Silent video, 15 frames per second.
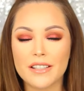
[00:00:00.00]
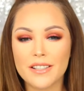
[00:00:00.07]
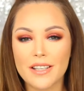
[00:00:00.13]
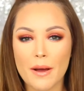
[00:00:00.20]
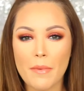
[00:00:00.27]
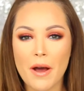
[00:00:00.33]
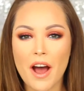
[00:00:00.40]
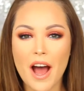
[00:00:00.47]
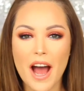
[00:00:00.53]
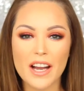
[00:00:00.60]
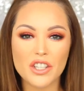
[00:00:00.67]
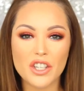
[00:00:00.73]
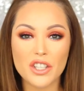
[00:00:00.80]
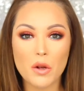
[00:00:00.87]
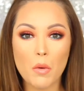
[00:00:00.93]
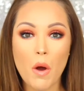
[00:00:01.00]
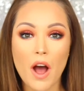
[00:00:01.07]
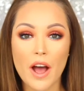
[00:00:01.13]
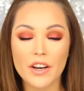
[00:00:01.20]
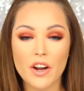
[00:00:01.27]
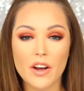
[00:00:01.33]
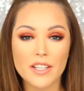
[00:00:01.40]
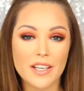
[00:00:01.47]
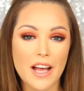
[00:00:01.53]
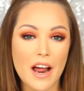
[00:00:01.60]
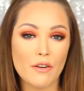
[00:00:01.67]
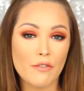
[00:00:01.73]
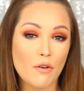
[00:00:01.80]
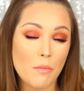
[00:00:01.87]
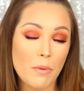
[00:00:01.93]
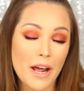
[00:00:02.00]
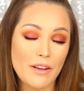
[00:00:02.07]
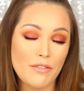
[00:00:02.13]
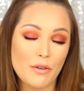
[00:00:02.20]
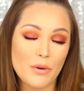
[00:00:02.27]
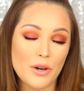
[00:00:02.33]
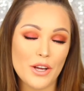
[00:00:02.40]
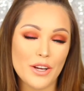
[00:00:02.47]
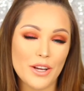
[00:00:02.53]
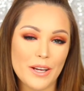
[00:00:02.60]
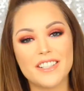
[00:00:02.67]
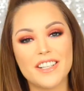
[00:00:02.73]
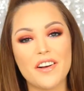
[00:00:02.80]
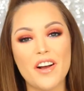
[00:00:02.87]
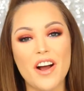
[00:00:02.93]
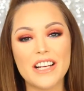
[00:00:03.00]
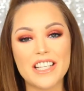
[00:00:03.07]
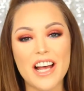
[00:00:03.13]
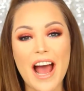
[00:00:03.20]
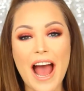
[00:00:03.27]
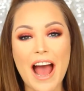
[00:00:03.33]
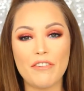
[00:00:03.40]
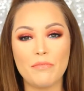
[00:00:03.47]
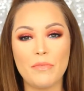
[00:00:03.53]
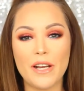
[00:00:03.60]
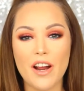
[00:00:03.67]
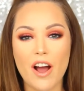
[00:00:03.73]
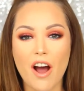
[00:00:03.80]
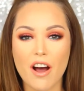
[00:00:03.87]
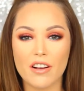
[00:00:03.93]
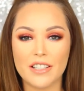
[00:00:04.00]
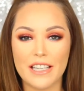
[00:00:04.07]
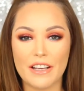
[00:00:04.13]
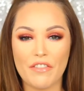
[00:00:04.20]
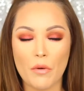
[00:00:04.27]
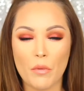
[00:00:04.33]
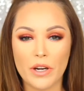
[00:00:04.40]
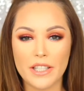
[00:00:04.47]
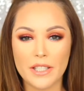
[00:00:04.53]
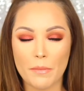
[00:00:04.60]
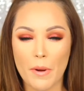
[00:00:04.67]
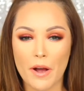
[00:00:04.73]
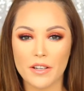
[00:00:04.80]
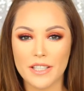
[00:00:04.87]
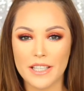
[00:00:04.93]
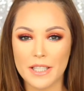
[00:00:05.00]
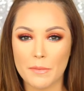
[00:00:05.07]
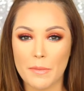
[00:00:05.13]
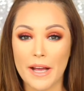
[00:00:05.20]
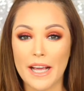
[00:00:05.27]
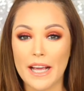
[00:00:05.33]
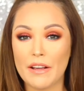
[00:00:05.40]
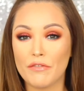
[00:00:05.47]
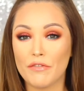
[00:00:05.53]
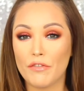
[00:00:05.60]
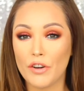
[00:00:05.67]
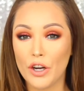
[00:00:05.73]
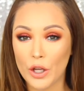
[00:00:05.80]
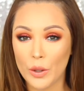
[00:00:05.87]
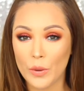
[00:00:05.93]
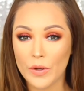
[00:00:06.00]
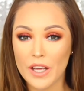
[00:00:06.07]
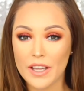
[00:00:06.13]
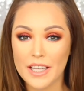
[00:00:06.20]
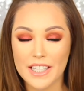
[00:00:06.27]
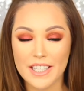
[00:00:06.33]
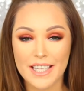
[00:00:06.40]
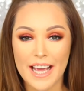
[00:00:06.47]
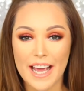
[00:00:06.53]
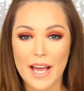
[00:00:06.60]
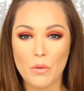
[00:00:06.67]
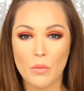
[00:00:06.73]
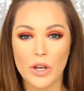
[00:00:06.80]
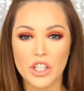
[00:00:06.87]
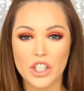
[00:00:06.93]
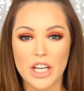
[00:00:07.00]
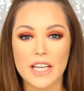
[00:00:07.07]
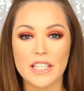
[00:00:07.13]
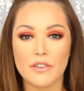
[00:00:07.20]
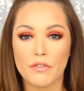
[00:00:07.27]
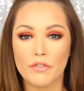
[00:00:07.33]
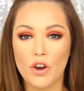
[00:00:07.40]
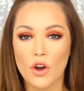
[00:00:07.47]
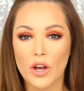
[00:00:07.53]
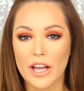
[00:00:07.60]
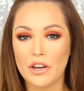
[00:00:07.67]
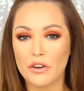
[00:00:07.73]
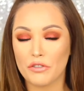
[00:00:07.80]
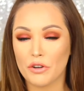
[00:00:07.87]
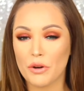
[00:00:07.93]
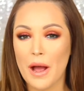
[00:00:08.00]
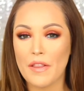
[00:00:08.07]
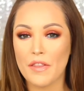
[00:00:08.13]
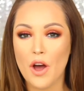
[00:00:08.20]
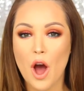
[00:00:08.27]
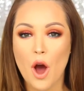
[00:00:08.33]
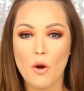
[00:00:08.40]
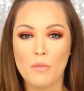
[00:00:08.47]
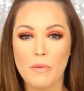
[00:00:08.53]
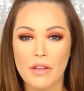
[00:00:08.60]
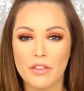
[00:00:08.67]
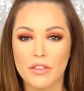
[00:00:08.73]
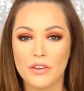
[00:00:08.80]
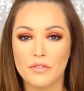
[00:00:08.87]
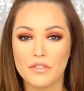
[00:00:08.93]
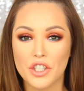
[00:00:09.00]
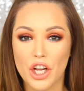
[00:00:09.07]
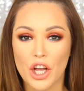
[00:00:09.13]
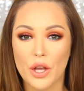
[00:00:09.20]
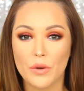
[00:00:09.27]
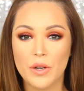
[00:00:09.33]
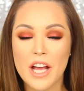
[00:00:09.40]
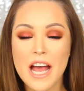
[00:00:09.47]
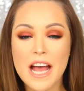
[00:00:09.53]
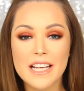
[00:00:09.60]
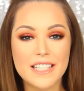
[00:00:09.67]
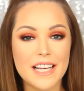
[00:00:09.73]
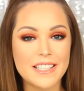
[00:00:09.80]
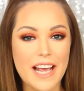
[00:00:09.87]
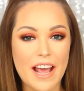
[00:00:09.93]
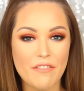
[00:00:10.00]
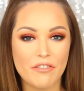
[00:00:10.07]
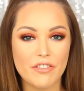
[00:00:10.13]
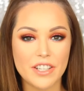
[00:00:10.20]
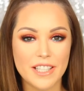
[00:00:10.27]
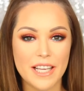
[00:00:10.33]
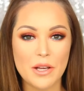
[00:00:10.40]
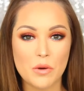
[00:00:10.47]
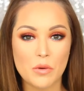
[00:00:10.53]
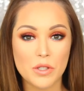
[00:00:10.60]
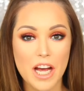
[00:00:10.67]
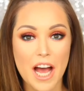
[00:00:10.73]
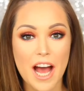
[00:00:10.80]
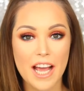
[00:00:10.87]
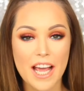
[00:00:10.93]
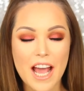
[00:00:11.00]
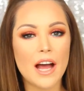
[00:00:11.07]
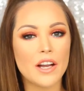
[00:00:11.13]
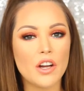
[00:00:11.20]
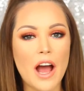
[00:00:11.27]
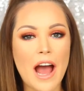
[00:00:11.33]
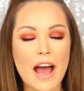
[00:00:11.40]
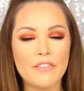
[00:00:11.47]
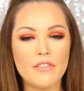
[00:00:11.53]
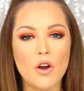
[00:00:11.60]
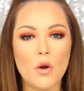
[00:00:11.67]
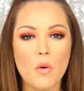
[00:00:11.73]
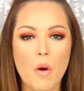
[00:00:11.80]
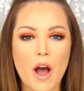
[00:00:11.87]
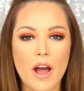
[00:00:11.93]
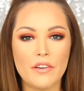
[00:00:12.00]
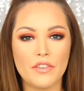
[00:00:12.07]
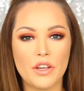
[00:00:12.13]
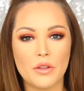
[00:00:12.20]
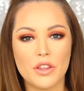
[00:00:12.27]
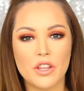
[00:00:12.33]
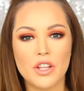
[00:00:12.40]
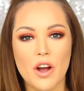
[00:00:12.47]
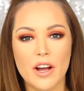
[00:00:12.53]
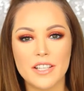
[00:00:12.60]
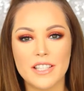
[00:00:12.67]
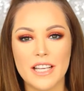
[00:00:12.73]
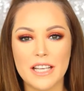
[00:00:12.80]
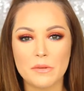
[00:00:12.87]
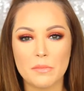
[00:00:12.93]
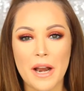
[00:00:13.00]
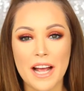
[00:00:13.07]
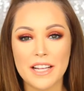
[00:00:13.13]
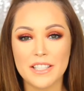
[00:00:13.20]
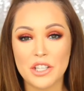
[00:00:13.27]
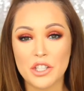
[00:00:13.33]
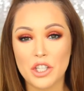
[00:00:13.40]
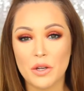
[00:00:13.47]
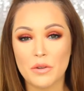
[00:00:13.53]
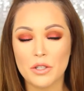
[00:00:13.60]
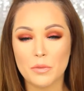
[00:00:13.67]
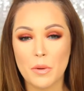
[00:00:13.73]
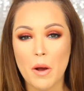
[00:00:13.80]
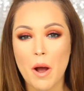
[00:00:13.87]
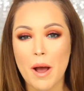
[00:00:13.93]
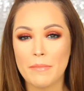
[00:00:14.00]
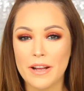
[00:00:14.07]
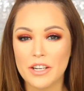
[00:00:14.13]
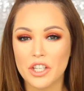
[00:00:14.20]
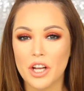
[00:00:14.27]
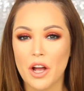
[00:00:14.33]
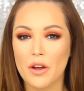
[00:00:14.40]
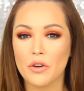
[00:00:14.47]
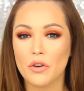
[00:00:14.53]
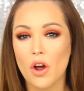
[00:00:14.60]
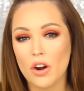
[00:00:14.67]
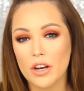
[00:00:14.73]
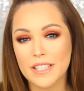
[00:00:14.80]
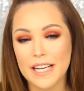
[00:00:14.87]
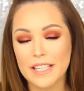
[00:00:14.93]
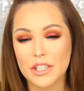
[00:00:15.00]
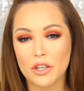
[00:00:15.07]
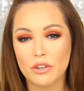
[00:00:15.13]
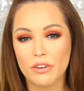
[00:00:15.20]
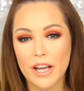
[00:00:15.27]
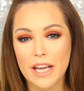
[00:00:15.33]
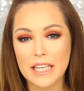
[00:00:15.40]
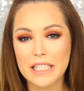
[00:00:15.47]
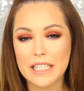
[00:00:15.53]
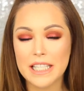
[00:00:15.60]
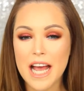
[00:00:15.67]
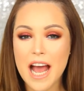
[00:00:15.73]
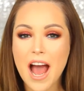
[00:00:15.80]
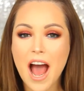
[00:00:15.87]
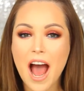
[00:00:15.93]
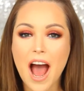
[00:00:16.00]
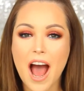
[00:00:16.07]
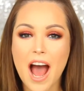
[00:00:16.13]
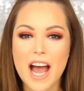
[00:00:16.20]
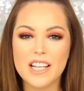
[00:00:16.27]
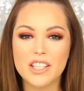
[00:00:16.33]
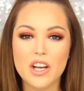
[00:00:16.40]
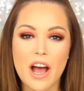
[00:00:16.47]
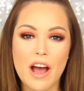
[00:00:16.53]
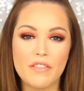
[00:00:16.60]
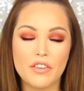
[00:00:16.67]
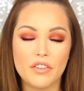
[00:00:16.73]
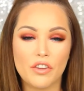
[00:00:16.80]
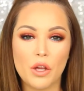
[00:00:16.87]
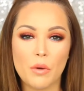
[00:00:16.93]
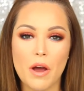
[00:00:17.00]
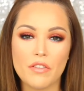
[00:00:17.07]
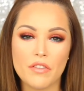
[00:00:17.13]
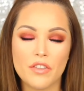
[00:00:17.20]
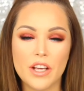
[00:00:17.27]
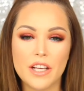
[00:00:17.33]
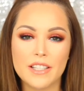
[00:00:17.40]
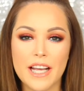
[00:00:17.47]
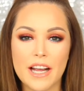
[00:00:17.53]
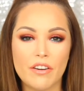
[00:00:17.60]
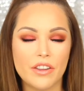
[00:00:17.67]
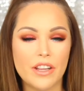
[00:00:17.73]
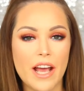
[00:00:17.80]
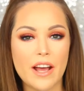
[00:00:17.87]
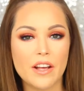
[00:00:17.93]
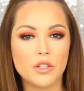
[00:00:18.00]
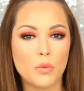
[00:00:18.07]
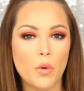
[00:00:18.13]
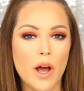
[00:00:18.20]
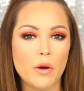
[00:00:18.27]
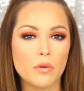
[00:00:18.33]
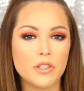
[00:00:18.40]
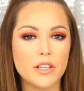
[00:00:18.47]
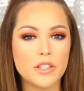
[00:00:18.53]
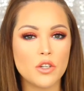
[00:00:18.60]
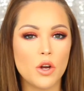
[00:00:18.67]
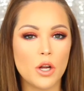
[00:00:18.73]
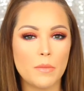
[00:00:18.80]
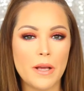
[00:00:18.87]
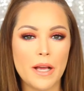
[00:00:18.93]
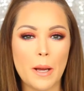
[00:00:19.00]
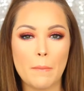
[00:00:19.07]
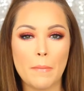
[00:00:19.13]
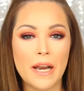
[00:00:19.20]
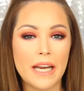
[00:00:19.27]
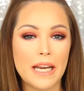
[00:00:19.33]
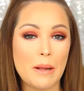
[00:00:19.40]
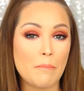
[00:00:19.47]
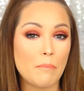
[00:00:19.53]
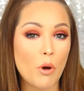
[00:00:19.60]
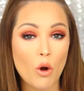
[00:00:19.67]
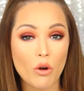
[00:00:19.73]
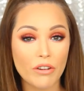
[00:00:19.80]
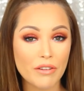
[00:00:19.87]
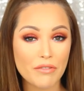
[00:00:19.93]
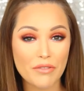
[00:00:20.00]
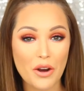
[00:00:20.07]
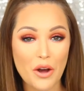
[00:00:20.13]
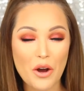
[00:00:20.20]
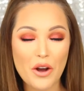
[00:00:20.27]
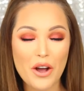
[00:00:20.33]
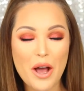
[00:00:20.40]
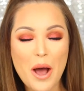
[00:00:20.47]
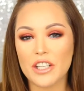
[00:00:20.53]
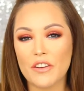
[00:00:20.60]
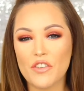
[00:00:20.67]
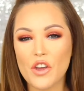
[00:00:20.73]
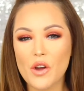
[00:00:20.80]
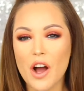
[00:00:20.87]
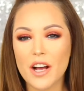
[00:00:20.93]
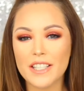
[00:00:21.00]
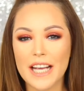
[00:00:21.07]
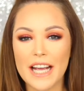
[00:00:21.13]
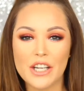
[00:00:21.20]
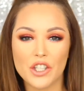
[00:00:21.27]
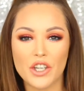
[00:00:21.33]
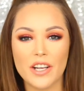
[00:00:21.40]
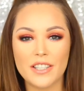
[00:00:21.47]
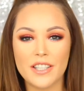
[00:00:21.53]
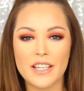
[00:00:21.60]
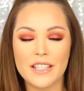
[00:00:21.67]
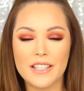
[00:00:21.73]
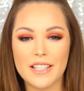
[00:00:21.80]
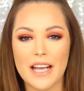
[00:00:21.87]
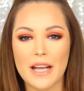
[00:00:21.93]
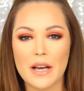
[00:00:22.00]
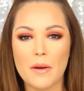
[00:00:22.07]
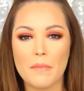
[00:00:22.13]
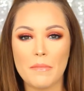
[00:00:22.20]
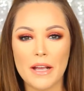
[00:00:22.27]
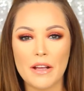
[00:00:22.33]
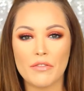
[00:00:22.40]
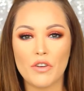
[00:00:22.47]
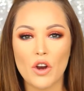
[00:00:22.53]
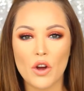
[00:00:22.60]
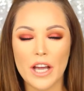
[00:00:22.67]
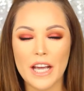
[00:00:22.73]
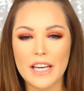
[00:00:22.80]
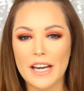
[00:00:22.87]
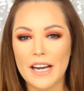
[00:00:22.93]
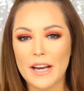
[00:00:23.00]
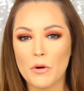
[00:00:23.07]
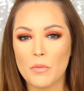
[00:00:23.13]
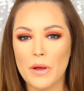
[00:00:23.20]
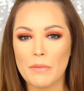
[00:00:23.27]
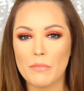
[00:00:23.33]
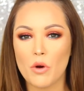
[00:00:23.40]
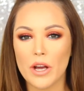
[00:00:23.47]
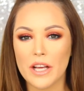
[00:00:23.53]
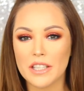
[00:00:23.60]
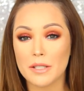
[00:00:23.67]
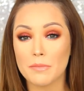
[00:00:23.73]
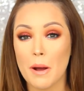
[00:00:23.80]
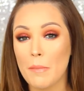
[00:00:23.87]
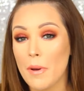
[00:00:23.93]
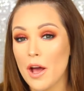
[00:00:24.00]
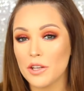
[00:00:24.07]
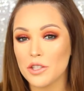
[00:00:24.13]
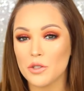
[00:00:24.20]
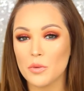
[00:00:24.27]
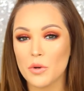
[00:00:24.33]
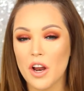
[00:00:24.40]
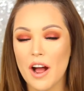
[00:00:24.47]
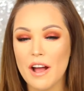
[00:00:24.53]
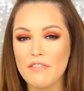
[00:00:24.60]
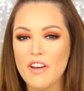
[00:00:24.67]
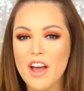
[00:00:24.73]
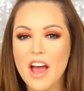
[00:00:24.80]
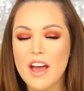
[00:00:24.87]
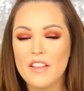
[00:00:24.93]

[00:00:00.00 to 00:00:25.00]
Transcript: and summer and just quite a nice colourful playful look. So guys, I have been asked if I wanted to participate in Bloon this year, which is vlogging throughout the whole month of June, so that's every single day, and I have got quite a few nice things planned in June as well. I'm actually going on holiday to Greece, and I have a few other things here and there as well, so it's not going to be a completely boring vlog. So if you guys are interested in seeing me vlogging a little bit more into my personal life,